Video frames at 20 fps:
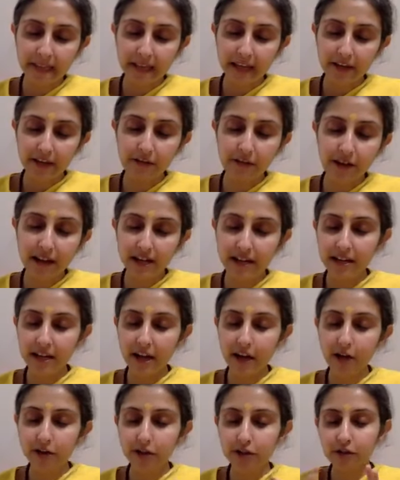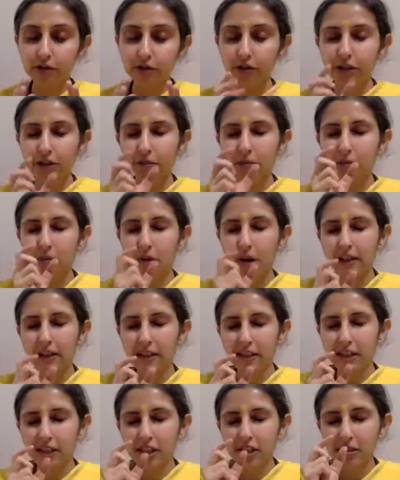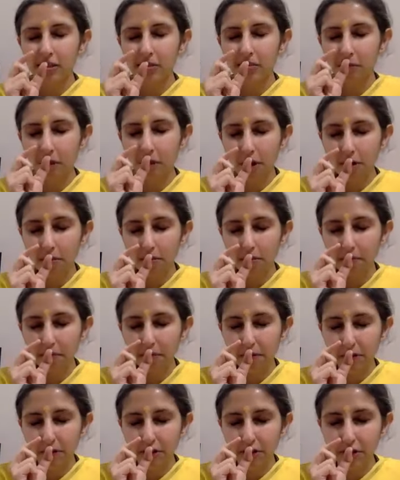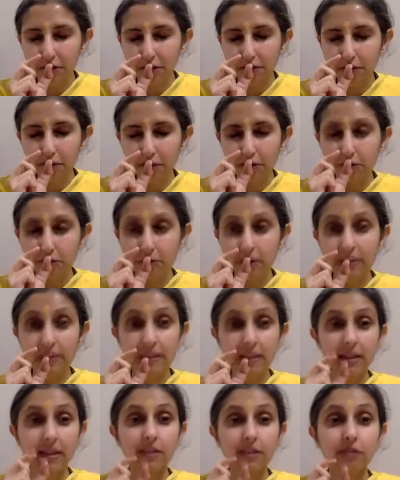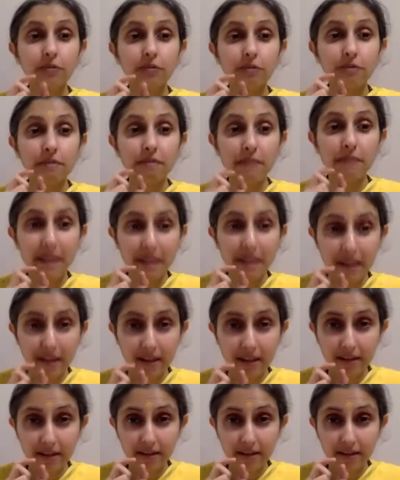And right now, there's only one small portion of Śvetaketu remaining.